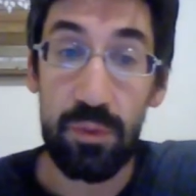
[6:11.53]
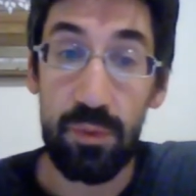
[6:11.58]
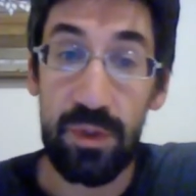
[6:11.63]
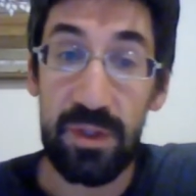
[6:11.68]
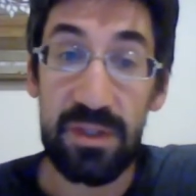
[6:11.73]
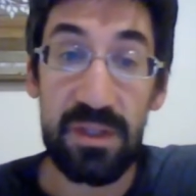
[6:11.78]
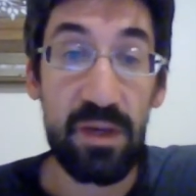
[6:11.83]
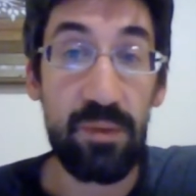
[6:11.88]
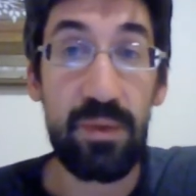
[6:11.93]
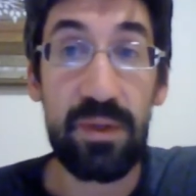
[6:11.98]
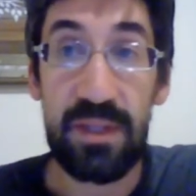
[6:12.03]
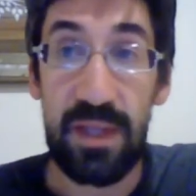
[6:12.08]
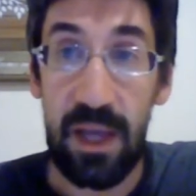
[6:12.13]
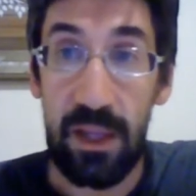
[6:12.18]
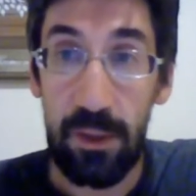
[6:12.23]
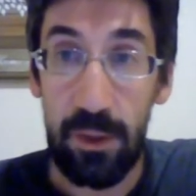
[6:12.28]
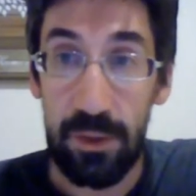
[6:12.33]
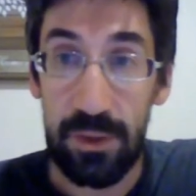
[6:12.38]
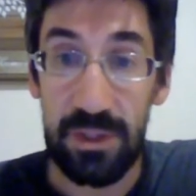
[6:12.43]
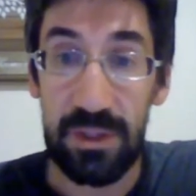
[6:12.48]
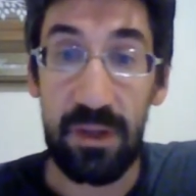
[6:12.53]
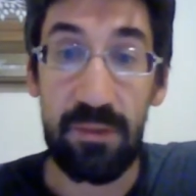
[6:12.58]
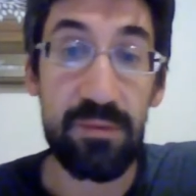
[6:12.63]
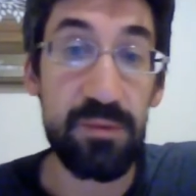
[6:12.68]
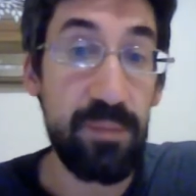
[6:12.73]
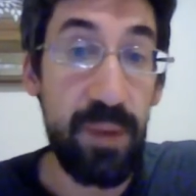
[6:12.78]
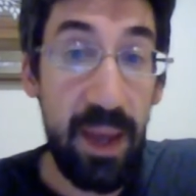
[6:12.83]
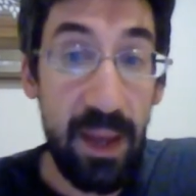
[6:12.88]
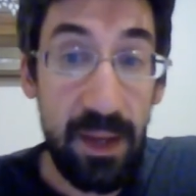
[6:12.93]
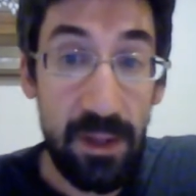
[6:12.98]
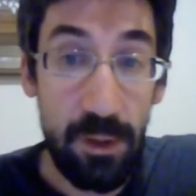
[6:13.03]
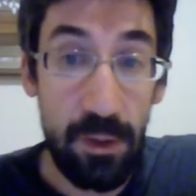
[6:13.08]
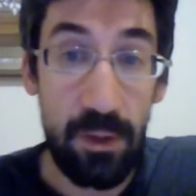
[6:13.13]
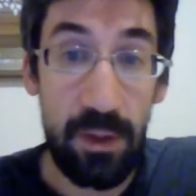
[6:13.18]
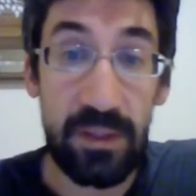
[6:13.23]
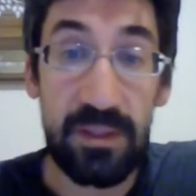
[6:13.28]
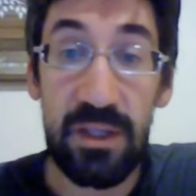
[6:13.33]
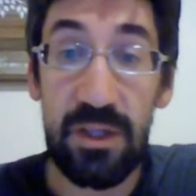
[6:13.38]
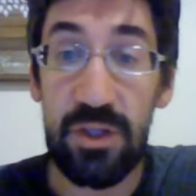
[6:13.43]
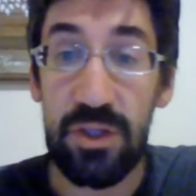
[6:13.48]
that we tell ourselves matter,
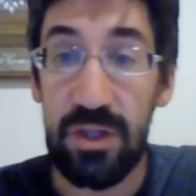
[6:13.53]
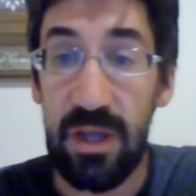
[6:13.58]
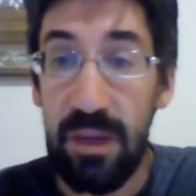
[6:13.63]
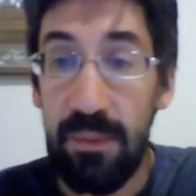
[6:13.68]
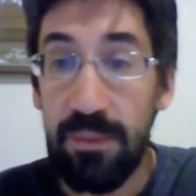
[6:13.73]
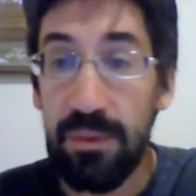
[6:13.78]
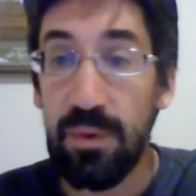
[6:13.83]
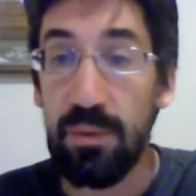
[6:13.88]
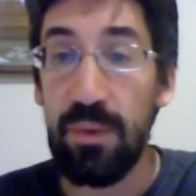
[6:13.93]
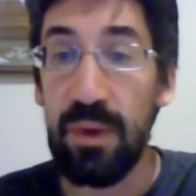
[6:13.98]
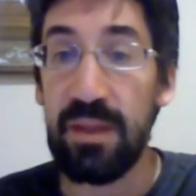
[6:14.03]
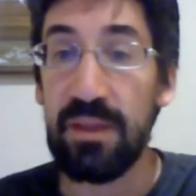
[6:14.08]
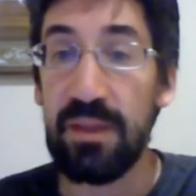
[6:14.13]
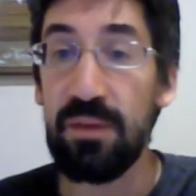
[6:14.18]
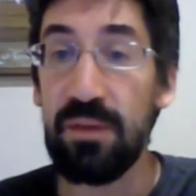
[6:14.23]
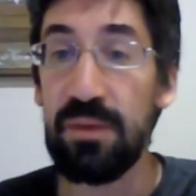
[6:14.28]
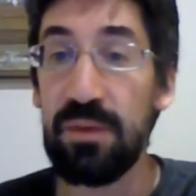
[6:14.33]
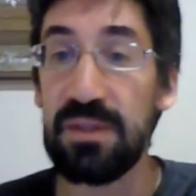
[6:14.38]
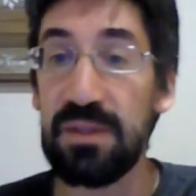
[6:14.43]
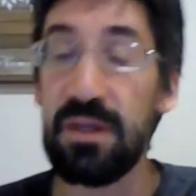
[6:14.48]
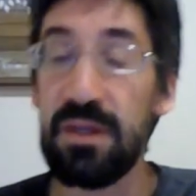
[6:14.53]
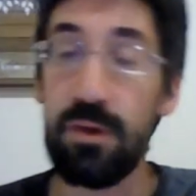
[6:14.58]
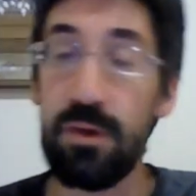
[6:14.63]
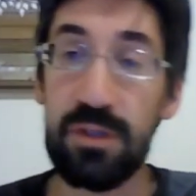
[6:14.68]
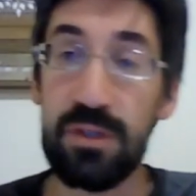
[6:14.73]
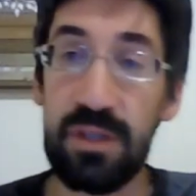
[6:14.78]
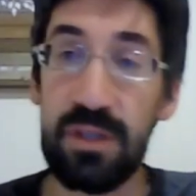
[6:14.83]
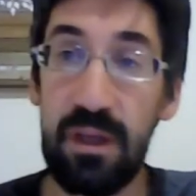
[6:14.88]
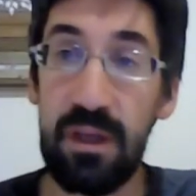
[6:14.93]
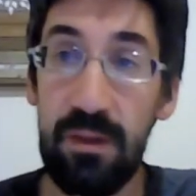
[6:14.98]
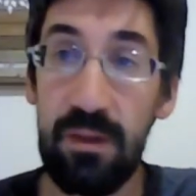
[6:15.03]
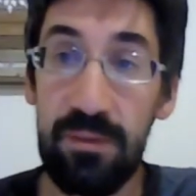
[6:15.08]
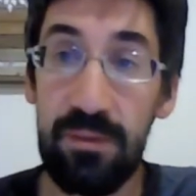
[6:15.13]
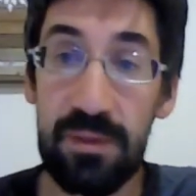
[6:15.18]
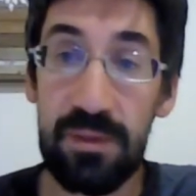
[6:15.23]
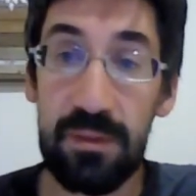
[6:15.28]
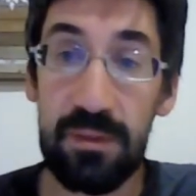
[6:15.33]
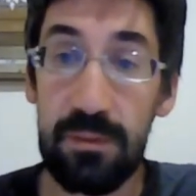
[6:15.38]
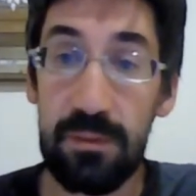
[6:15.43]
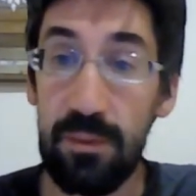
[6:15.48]
and they shape the way that we see ourselves,
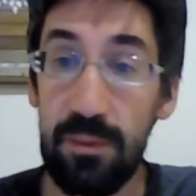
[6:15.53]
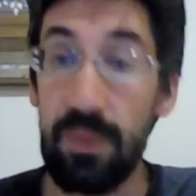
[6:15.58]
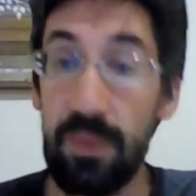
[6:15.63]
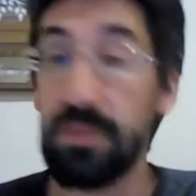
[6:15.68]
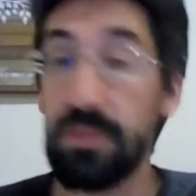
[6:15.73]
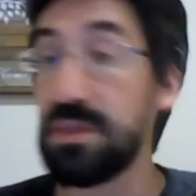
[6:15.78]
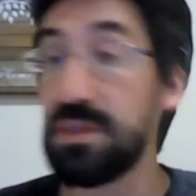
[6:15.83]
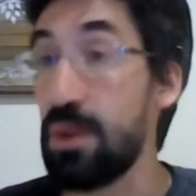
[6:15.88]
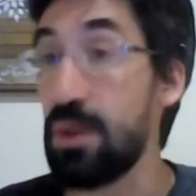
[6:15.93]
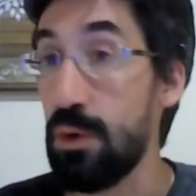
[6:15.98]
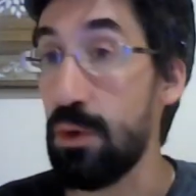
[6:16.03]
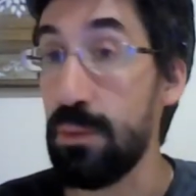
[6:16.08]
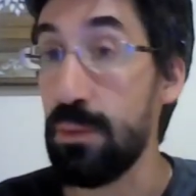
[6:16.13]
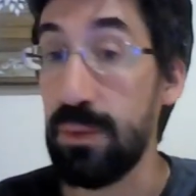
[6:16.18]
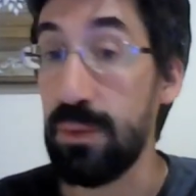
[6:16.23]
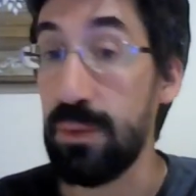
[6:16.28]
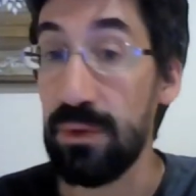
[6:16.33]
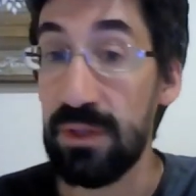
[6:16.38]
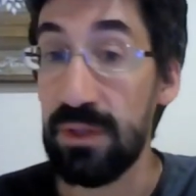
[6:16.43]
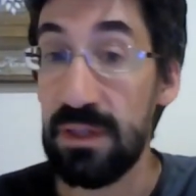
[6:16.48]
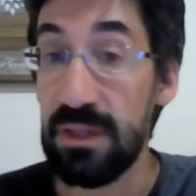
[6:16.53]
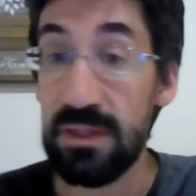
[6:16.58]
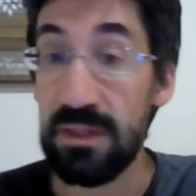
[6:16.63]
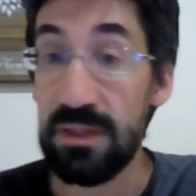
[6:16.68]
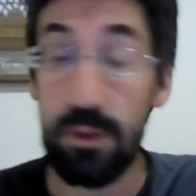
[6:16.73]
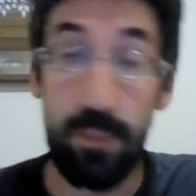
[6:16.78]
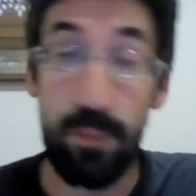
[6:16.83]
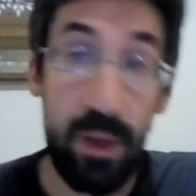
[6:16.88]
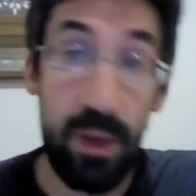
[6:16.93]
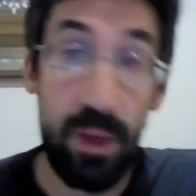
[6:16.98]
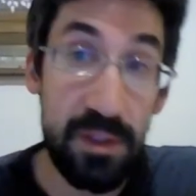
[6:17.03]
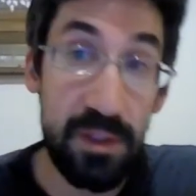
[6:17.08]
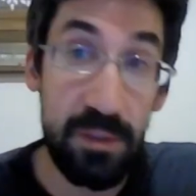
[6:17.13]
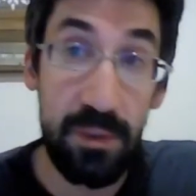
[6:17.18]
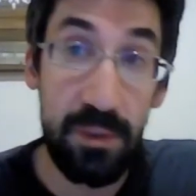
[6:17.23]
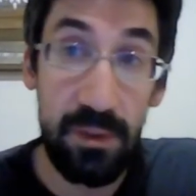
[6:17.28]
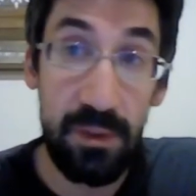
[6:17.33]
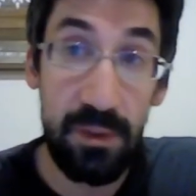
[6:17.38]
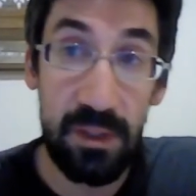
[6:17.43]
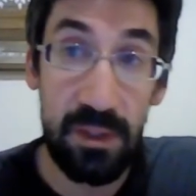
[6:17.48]
the way we see our abilities and our
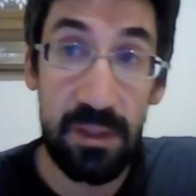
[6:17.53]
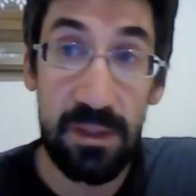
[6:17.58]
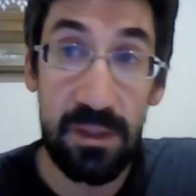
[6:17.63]
possibilities.